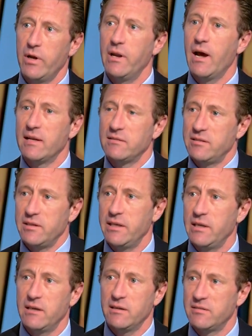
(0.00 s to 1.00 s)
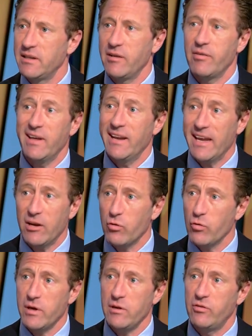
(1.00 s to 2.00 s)
We did not see a significant
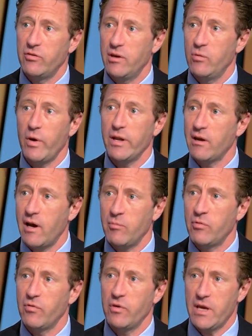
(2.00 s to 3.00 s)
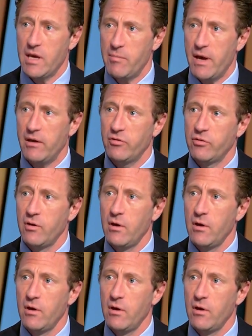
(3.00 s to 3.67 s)
increase in wait times for EMS.